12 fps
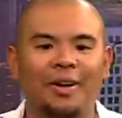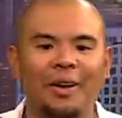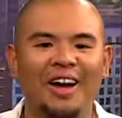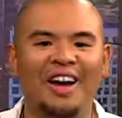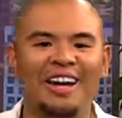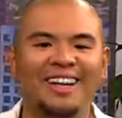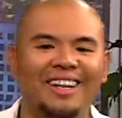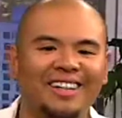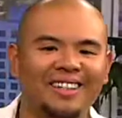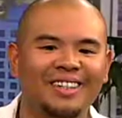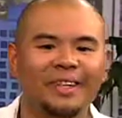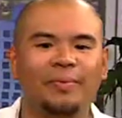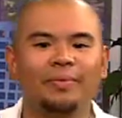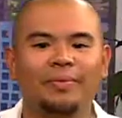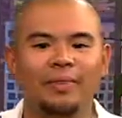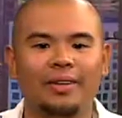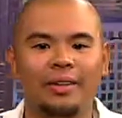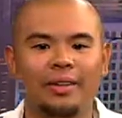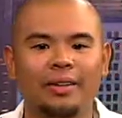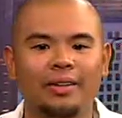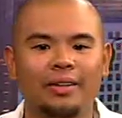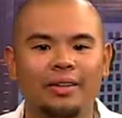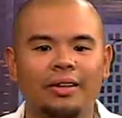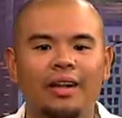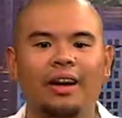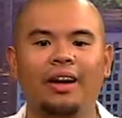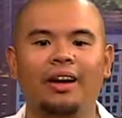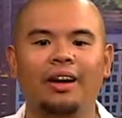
that are here to catch the film.